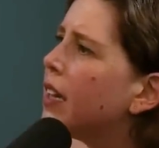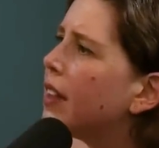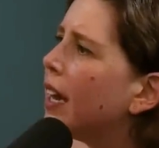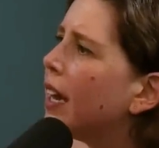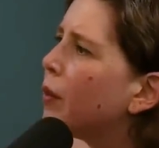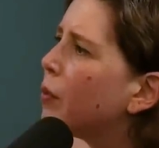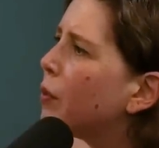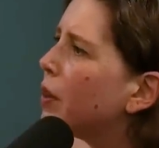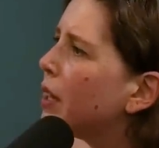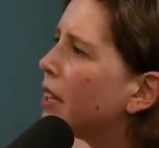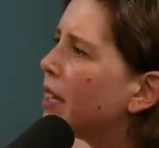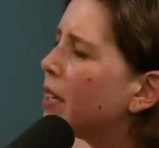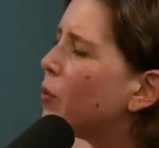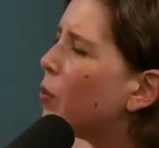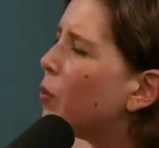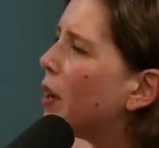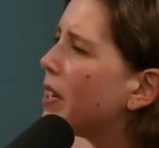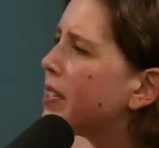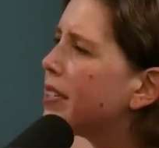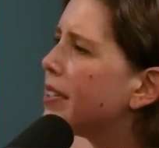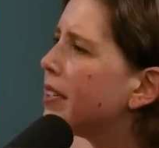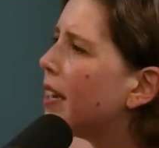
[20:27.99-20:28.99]
that really
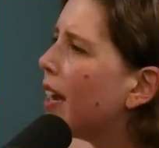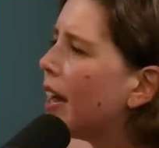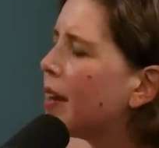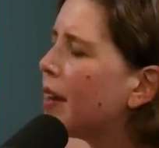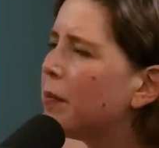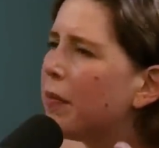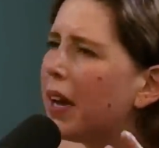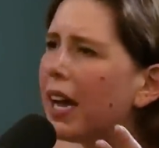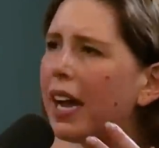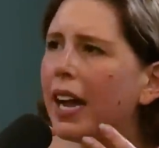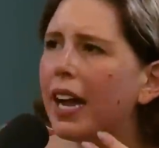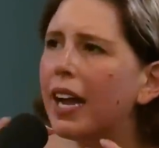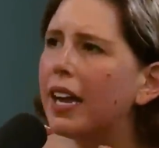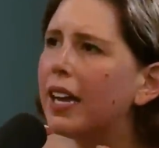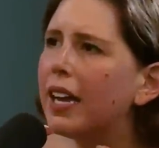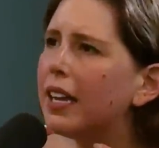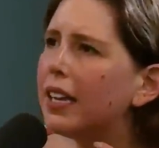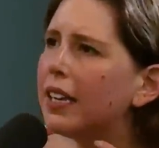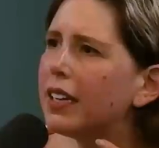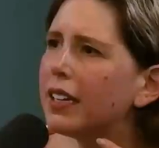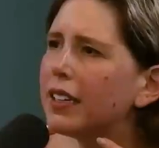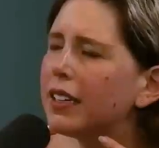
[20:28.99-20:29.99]
wasn't on
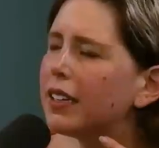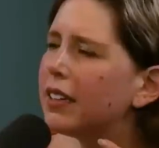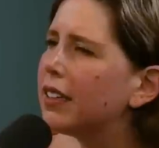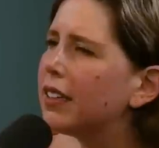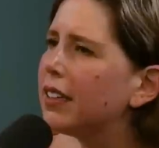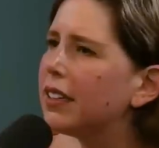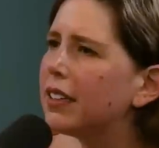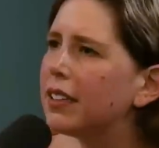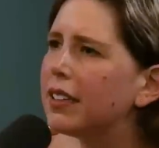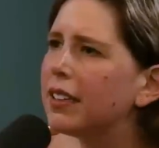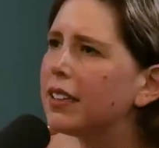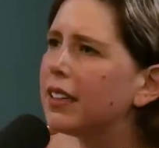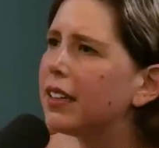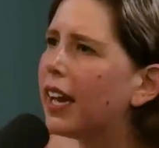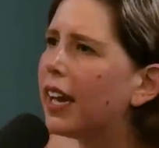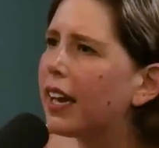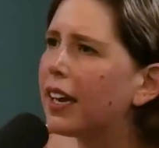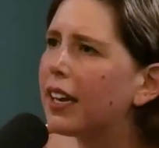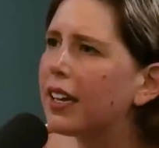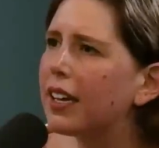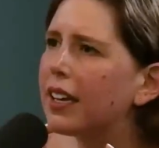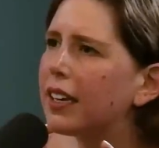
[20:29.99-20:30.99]
my
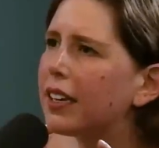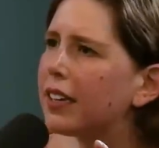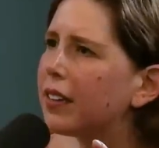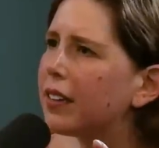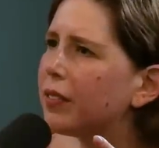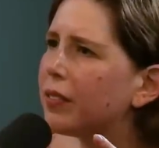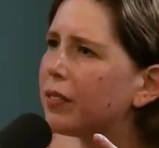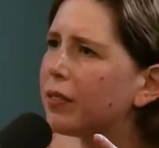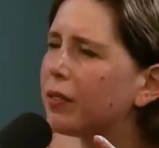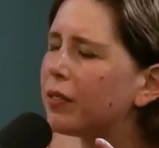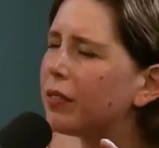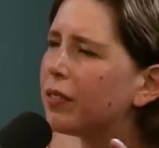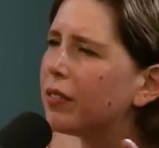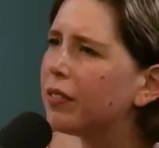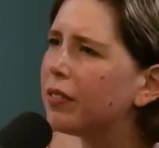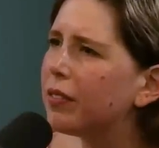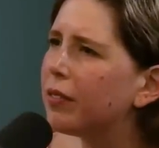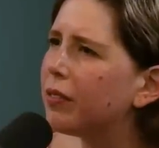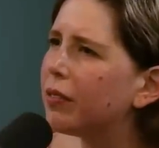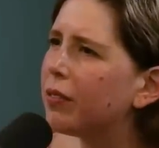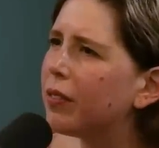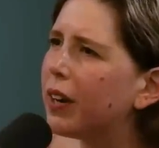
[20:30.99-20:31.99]
like mm.
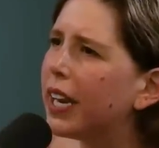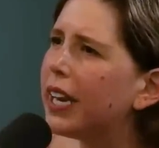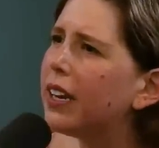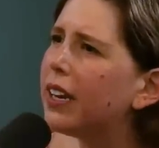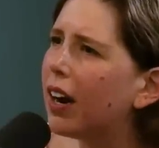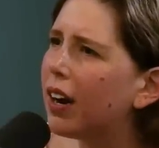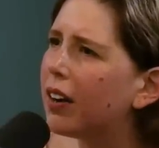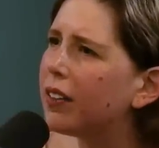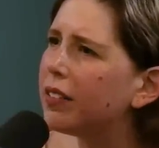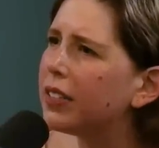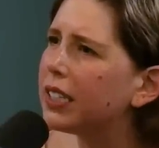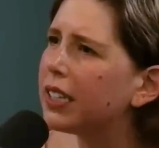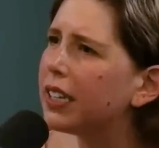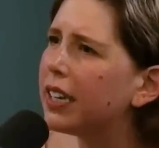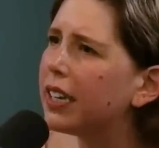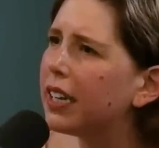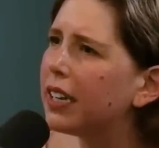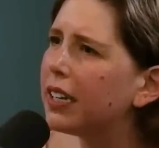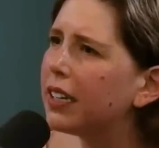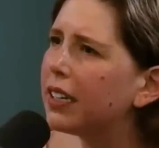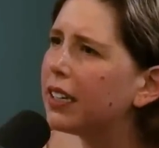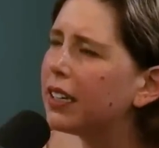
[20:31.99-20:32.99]
radar
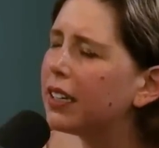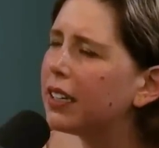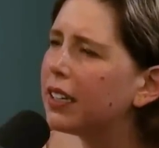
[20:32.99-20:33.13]
really.